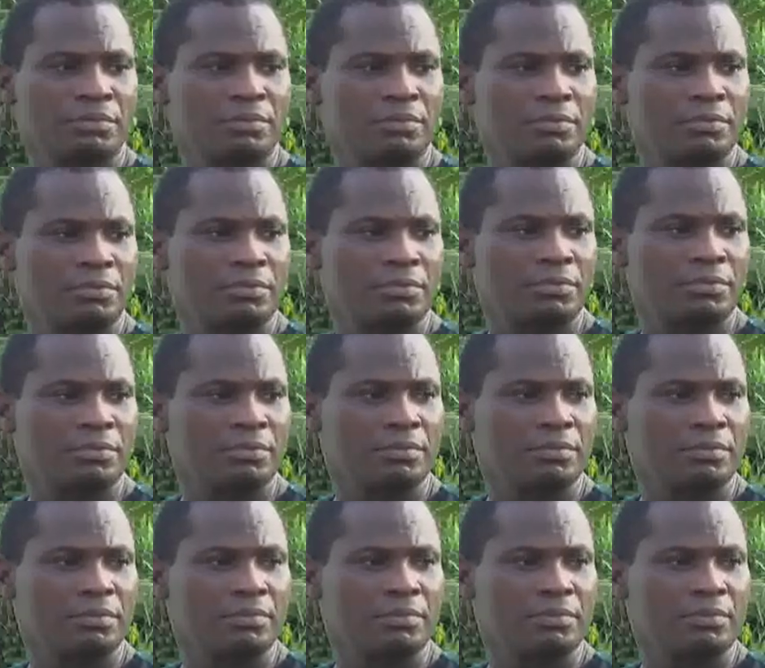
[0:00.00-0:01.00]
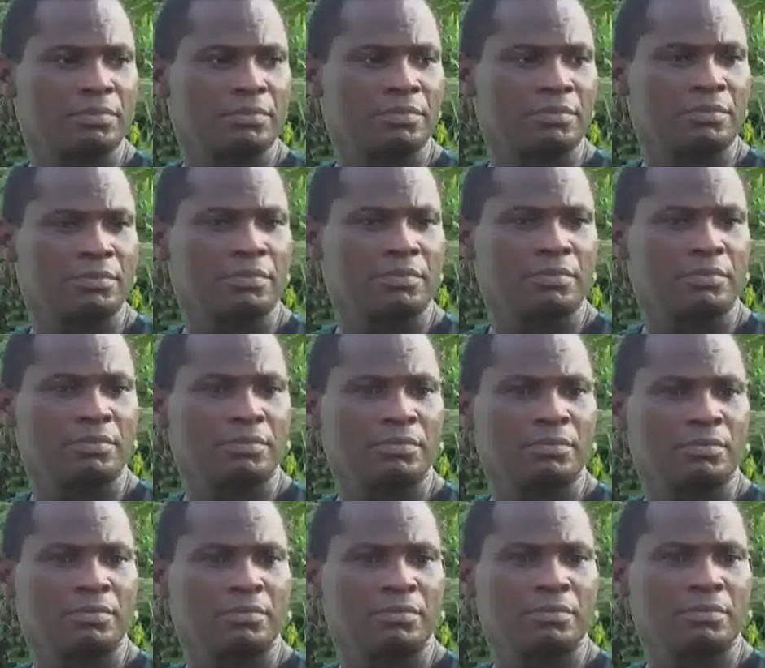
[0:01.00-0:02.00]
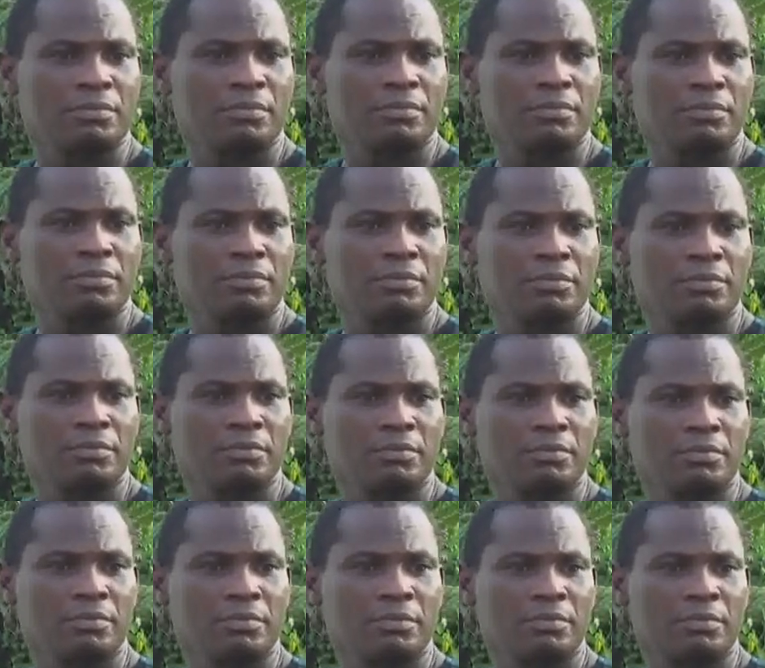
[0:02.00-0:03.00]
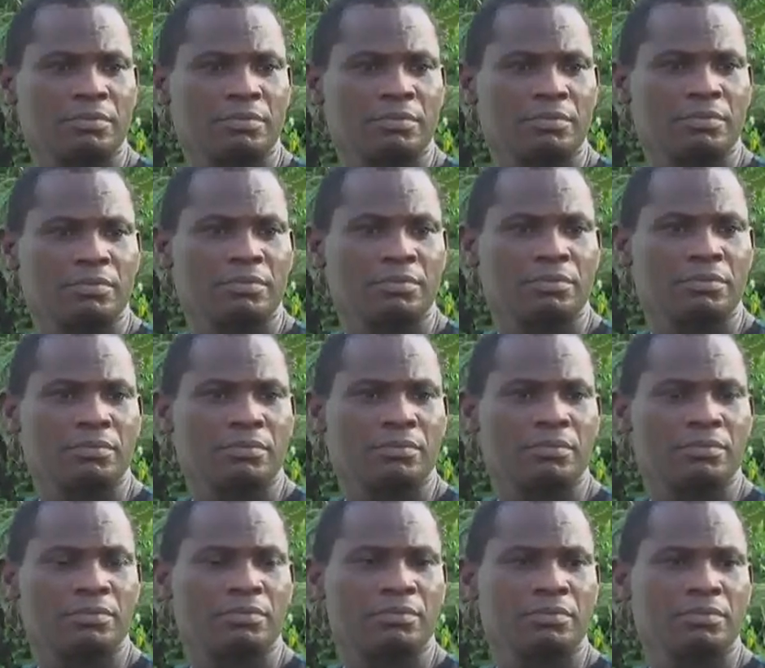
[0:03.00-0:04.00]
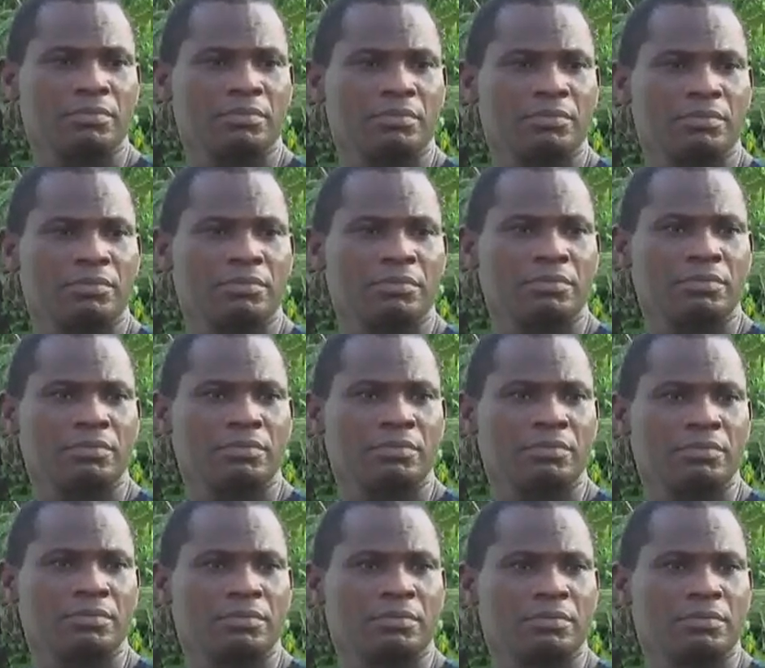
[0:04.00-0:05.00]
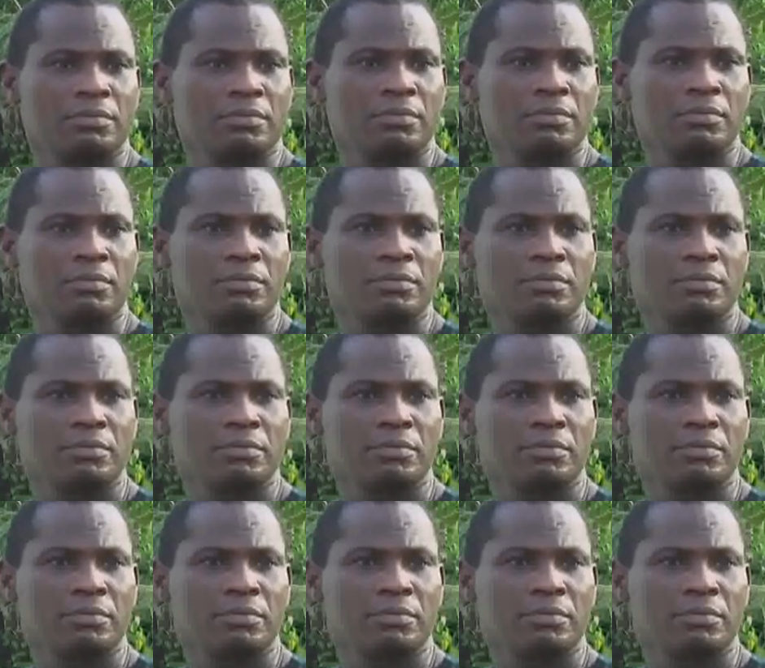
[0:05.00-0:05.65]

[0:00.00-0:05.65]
This person isn't speaking.